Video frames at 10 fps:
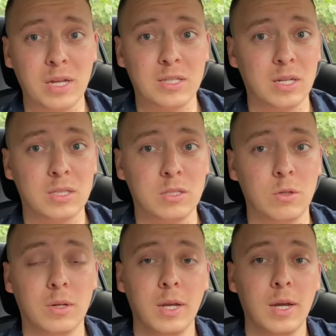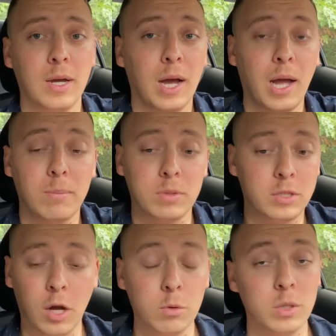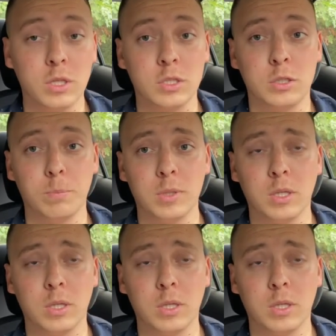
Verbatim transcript: I said, dude, I'm done with this stupid